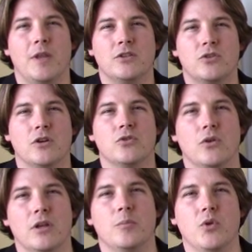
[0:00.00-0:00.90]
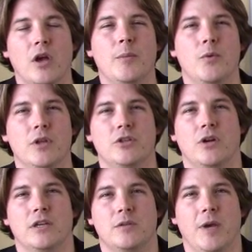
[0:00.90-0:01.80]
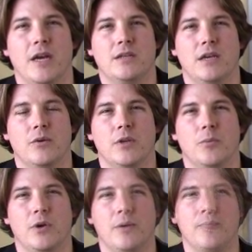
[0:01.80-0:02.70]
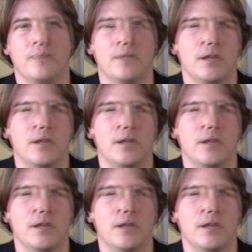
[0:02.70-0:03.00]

that structural unemployment will adjust back to equilibrium.